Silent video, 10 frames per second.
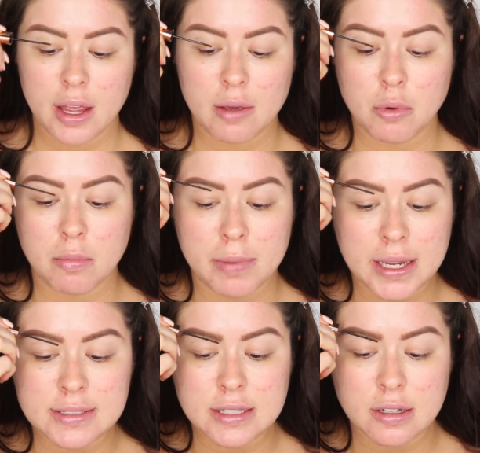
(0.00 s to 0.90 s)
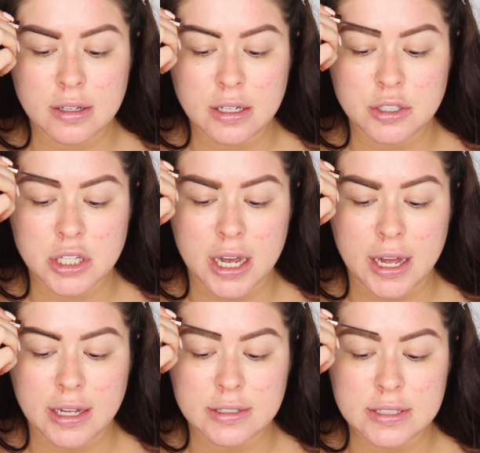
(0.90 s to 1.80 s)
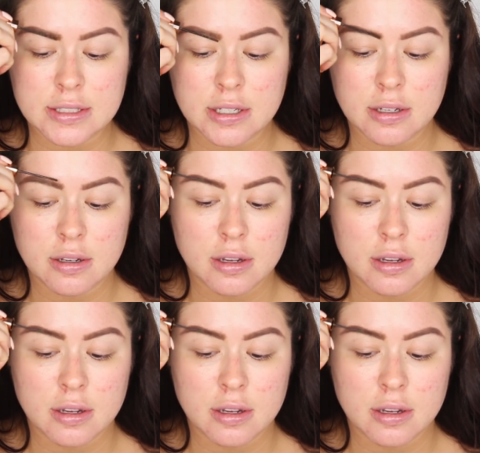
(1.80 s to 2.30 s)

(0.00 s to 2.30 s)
It will basically just